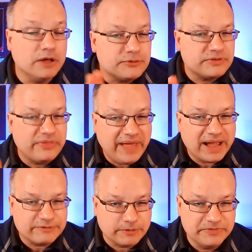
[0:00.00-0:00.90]
Other than
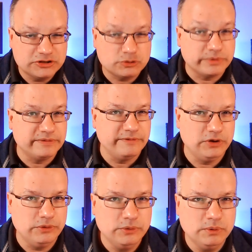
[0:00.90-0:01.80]
that, from this
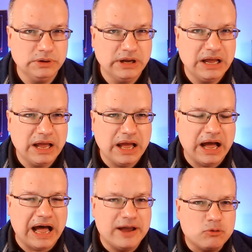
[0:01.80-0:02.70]
review,
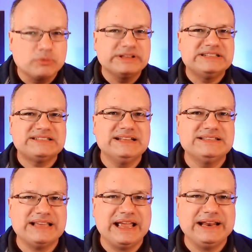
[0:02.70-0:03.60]
I don't really
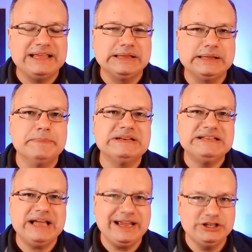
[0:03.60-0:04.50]
sense any
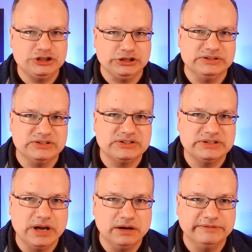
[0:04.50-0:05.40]

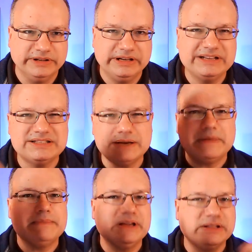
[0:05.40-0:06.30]
limitations of it,
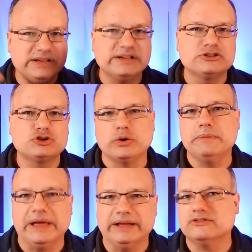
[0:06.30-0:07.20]
except maybe at the
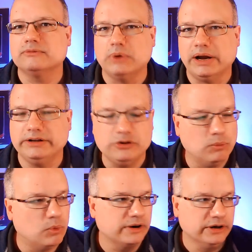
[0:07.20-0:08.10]
extreme ends, right?
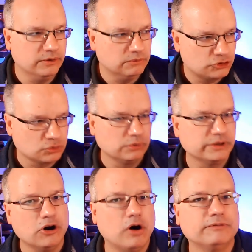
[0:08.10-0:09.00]
You wanted
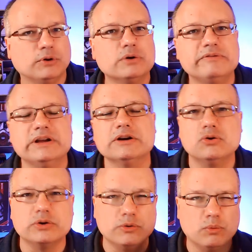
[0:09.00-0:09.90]
truly an off-road
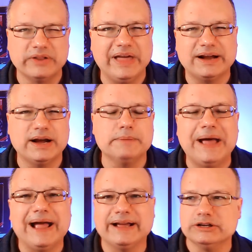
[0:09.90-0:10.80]
vehicle, you wanted that kind
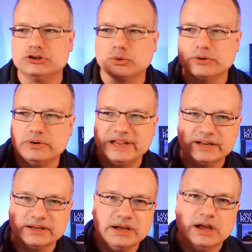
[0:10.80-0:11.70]
of package, or you
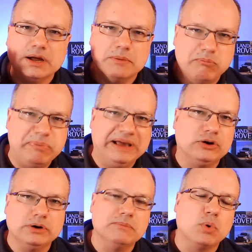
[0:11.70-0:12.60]
needed
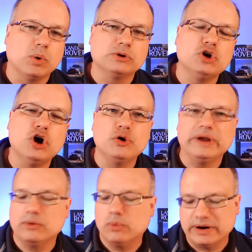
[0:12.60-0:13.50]
better and more
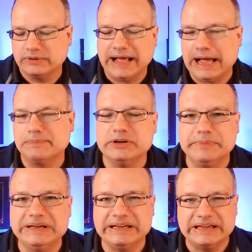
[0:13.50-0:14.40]
towing, whatever it happened
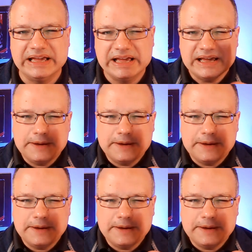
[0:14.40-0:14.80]
to be.